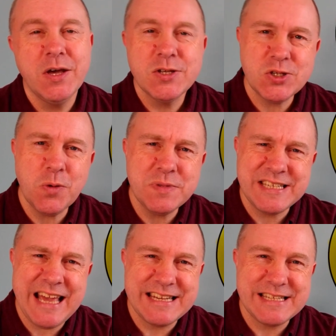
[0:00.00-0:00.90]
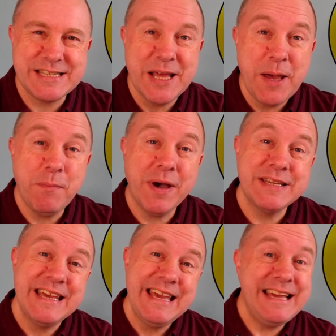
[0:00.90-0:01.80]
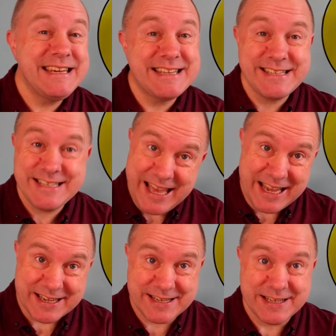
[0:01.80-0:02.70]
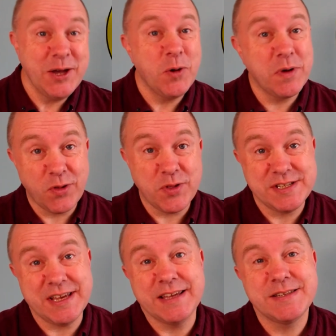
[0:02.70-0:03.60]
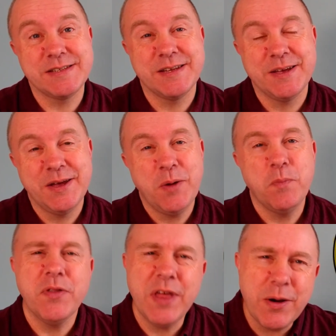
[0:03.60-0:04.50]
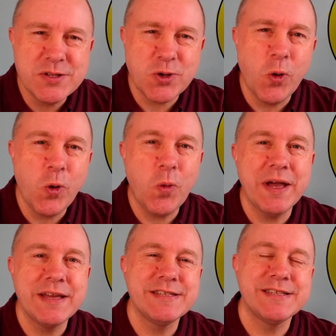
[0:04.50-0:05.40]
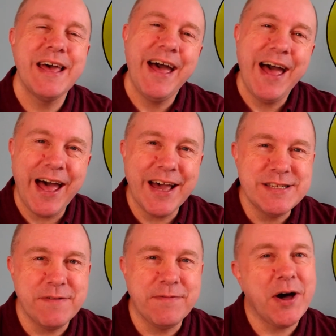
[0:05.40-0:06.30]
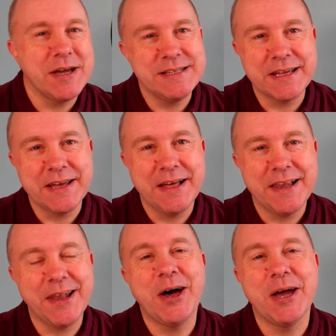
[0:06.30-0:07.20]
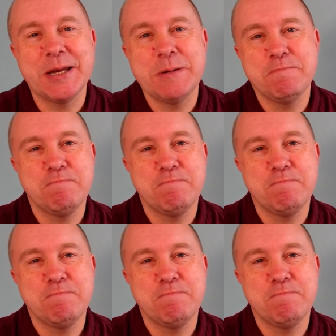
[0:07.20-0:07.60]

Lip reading: Some sets might intersect with other sets, but there is always a dividing line.